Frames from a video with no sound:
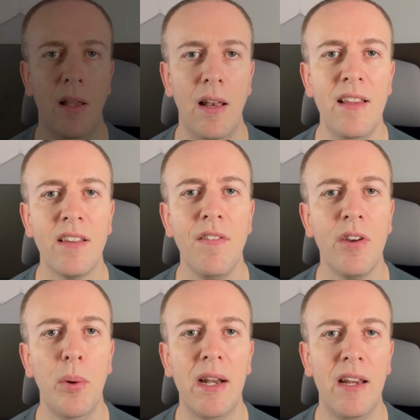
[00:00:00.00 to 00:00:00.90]
Let's cover
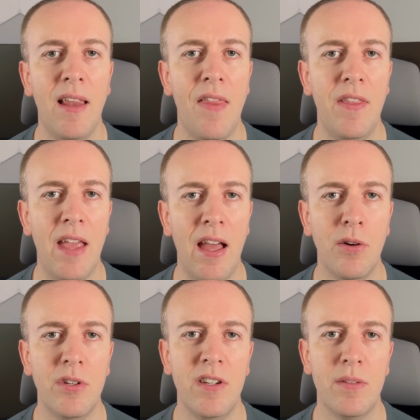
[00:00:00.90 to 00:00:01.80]
quickly then the
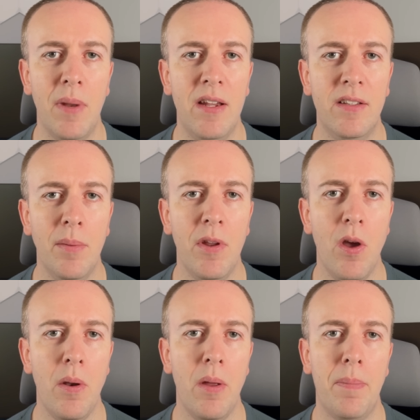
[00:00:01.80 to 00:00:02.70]
LG Display
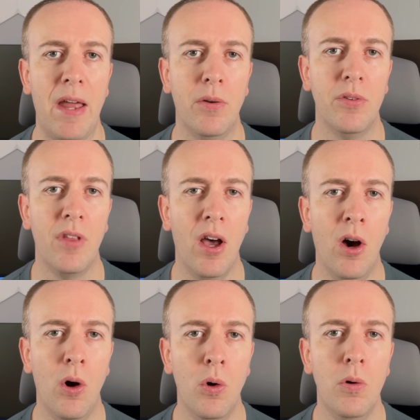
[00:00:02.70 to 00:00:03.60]
WOLED panels that
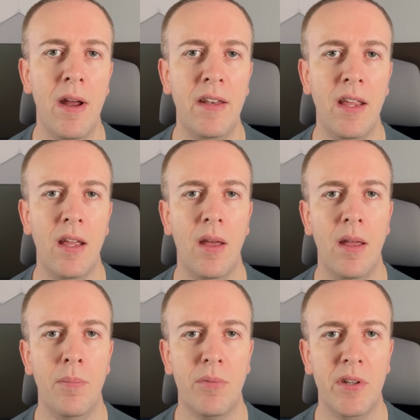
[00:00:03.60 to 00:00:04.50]
are already
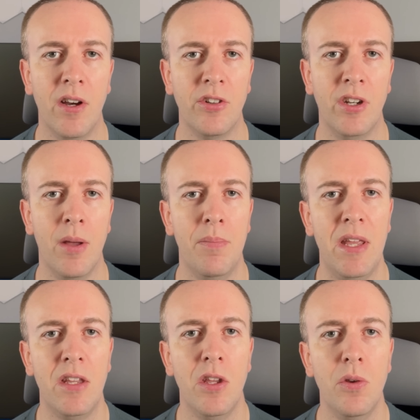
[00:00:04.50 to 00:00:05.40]
in production and
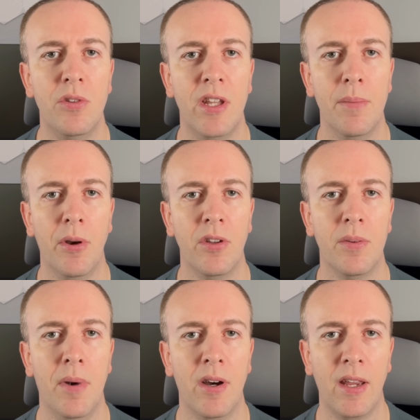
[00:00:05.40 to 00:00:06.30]
being used in the
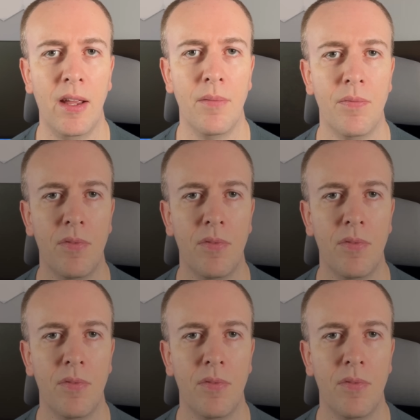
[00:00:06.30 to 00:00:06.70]
monitor market.